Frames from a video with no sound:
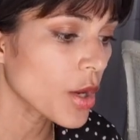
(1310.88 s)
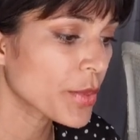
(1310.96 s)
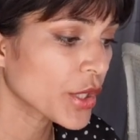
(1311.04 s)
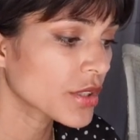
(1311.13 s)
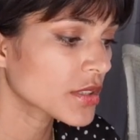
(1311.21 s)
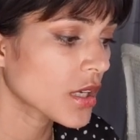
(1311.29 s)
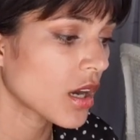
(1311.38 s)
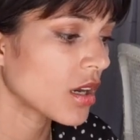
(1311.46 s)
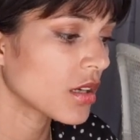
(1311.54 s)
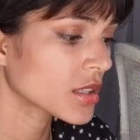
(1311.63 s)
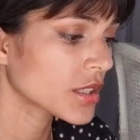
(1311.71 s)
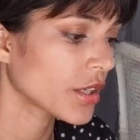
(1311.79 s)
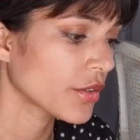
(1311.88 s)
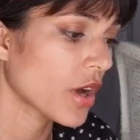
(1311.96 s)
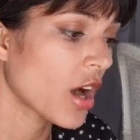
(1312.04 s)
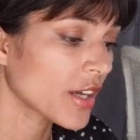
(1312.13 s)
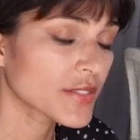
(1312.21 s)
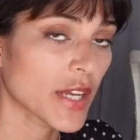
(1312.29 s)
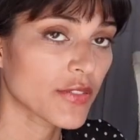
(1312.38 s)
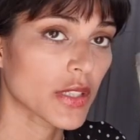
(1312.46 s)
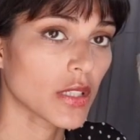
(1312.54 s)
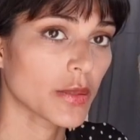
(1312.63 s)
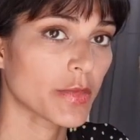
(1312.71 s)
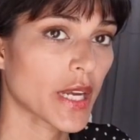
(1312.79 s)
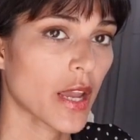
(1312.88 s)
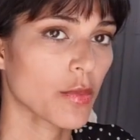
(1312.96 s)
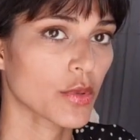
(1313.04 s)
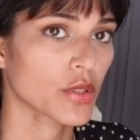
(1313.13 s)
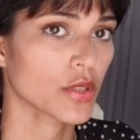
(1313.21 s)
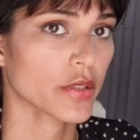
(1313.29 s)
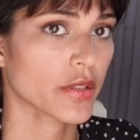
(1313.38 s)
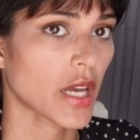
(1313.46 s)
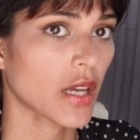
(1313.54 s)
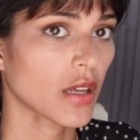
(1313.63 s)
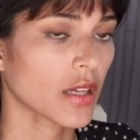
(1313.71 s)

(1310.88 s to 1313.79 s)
Because, you know, I've definitely been able to do that.